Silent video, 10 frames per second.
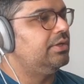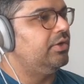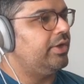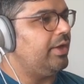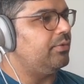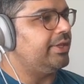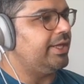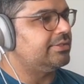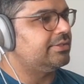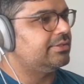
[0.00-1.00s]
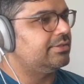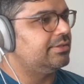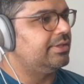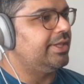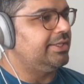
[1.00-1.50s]
Okay, well that's
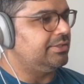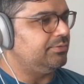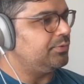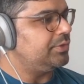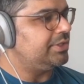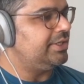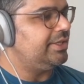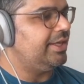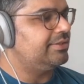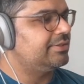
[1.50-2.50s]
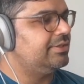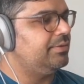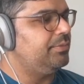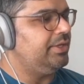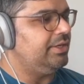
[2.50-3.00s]
unfortunate. That's gonna
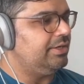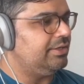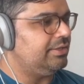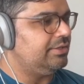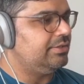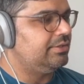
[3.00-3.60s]
be it